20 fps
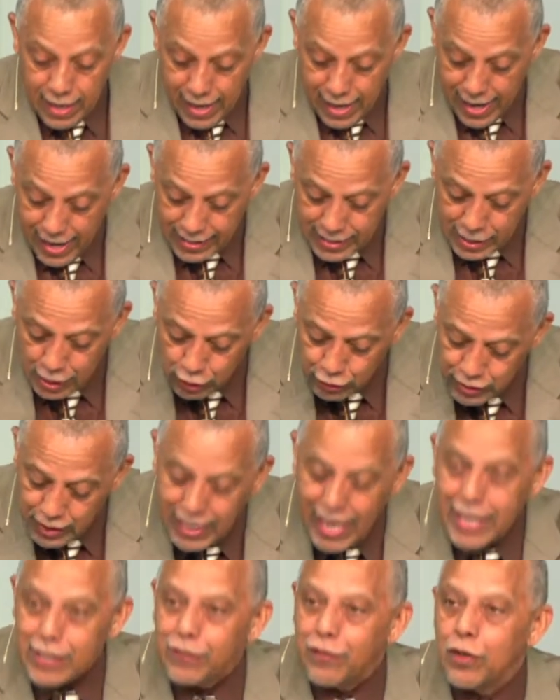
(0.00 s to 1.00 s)
And here's the
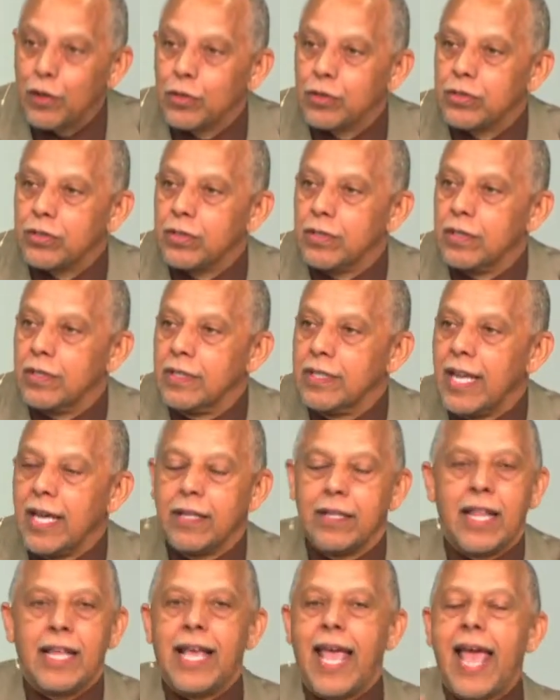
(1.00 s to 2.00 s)
last verse. Now,
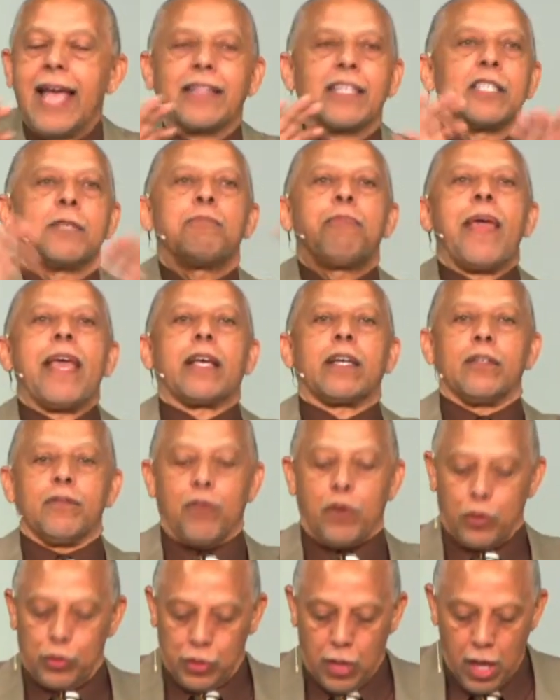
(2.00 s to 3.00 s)
they had this big
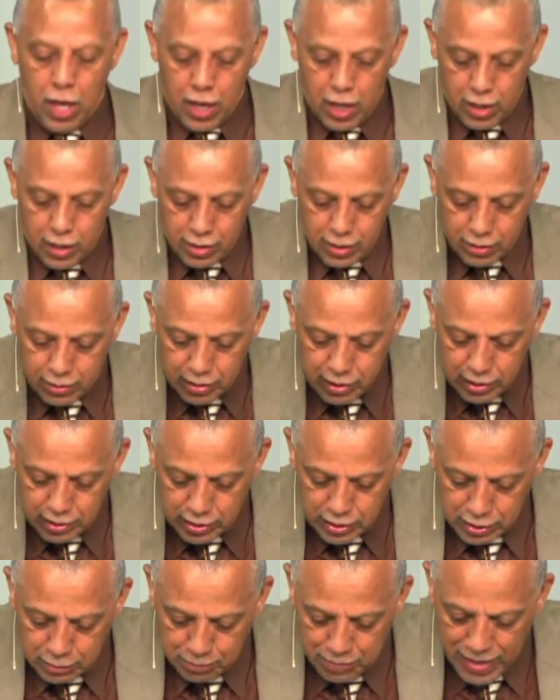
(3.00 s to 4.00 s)

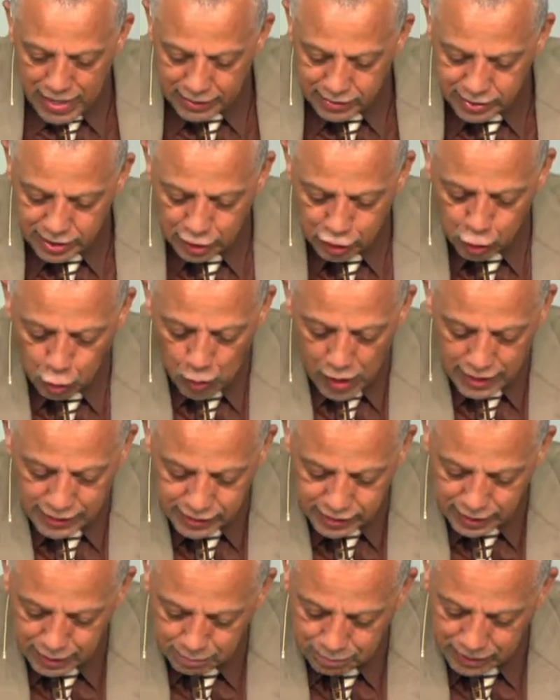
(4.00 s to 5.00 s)
this big
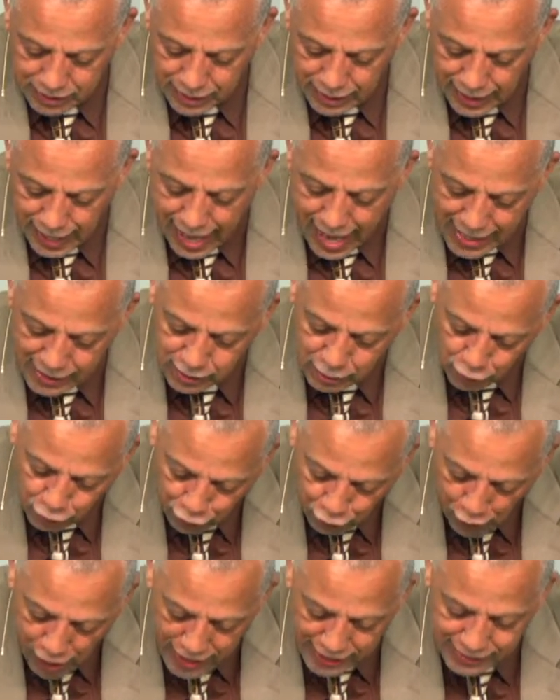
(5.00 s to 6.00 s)
situation, but the last
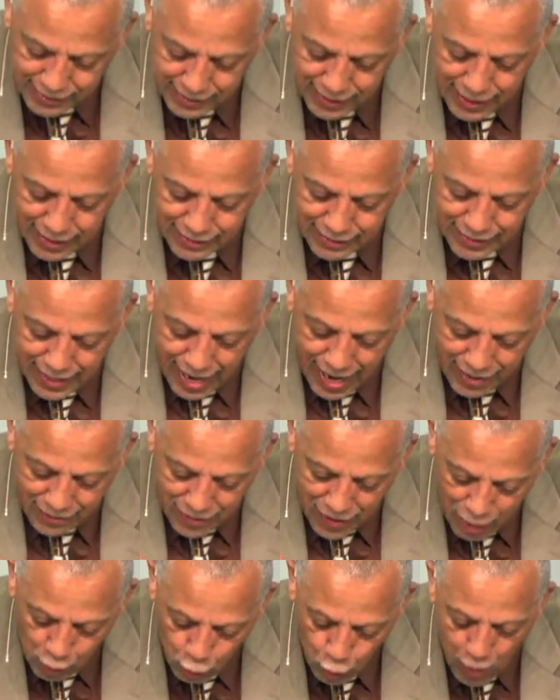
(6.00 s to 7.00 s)
phrase says, and
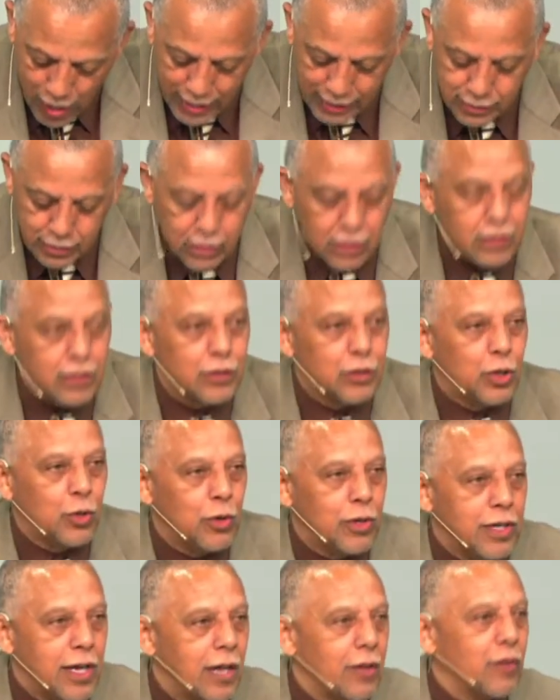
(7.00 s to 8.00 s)
they went to
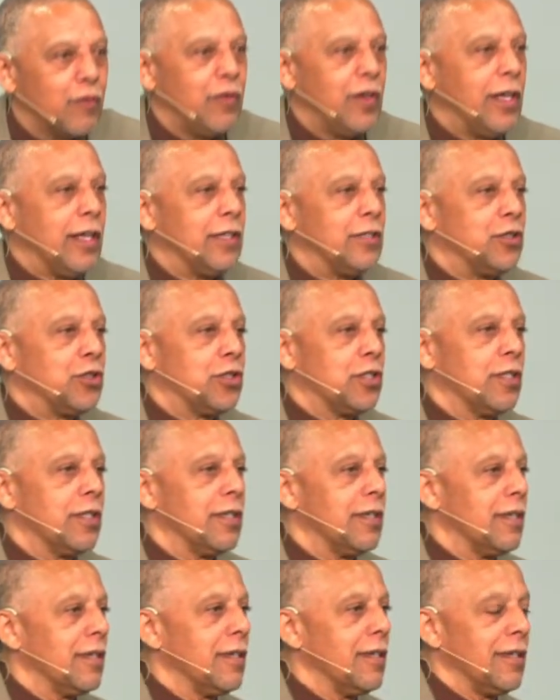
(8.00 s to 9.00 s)
another village.
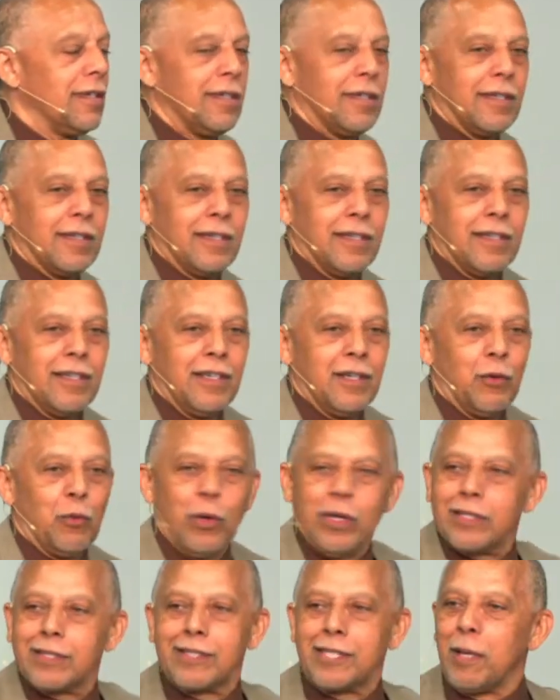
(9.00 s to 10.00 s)

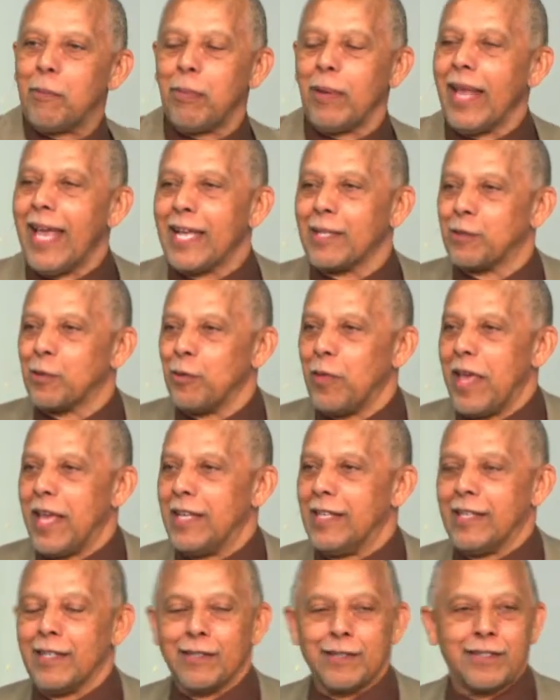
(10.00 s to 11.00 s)
What a simple answer that
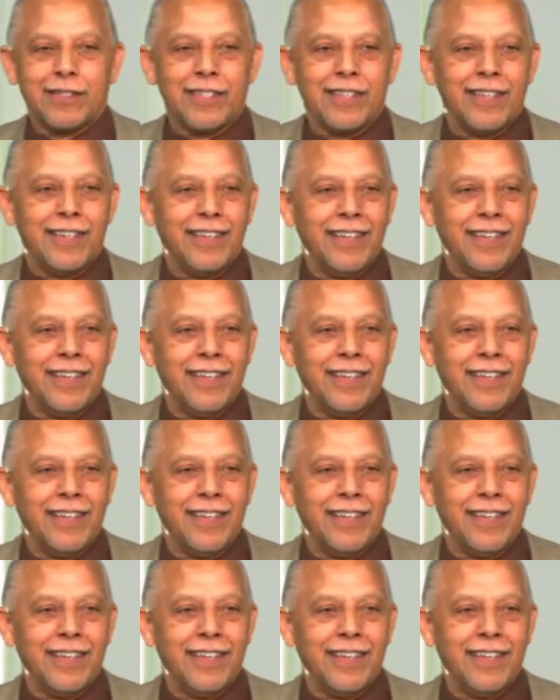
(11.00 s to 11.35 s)
is.